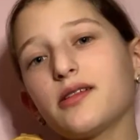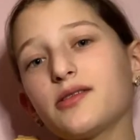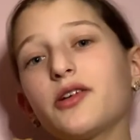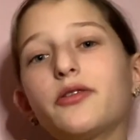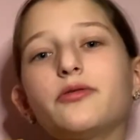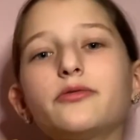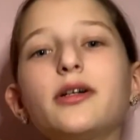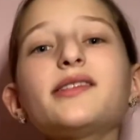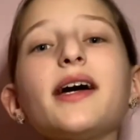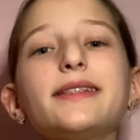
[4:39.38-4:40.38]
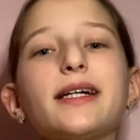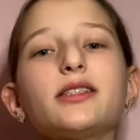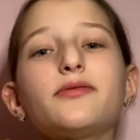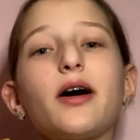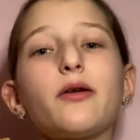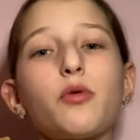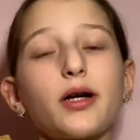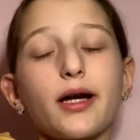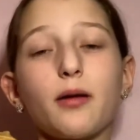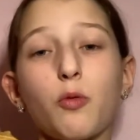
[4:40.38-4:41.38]
So, let's identify
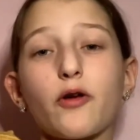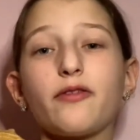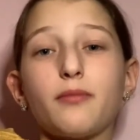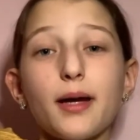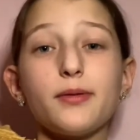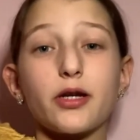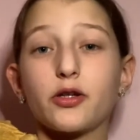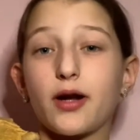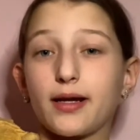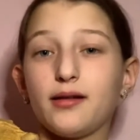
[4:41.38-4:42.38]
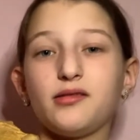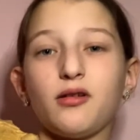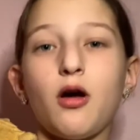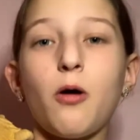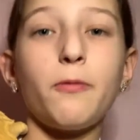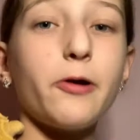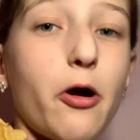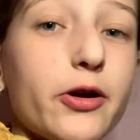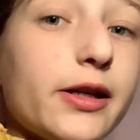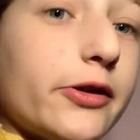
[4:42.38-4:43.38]
what kind of morph my bearded dragon is. We
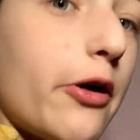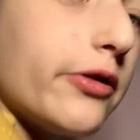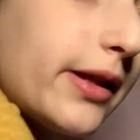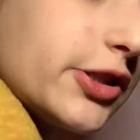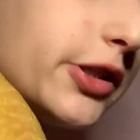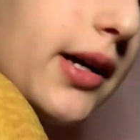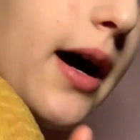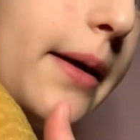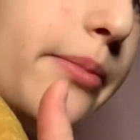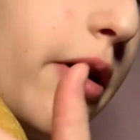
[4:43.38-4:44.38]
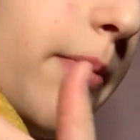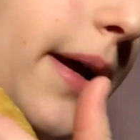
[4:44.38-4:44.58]
already know that she's a hypo